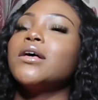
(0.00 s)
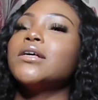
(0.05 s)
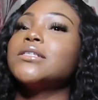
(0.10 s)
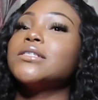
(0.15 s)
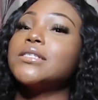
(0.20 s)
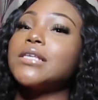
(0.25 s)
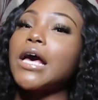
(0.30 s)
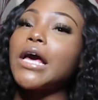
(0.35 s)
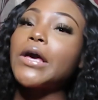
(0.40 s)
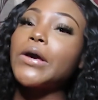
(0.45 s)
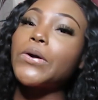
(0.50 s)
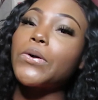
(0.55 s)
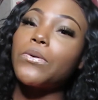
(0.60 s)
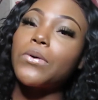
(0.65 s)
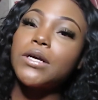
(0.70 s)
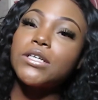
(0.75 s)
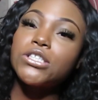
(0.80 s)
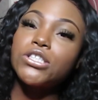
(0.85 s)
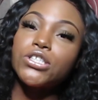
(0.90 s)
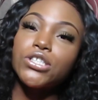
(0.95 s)
Second
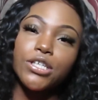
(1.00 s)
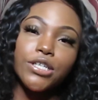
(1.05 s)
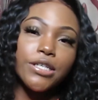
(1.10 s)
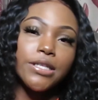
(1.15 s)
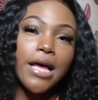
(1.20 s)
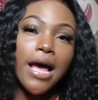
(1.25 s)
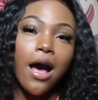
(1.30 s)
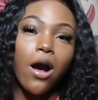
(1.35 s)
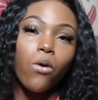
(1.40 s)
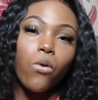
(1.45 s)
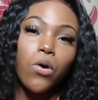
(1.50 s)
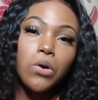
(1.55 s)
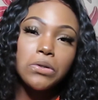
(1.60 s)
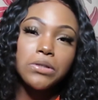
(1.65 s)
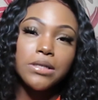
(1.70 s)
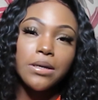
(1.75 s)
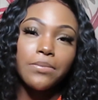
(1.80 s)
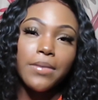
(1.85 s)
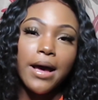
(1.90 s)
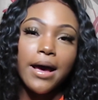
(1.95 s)
question, how
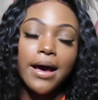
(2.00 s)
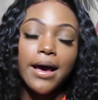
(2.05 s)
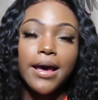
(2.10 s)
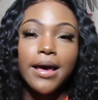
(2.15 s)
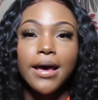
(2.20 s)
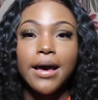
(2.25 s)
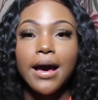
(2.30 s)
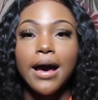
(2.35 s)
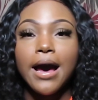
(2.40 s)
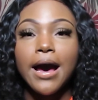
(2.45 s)
old am I?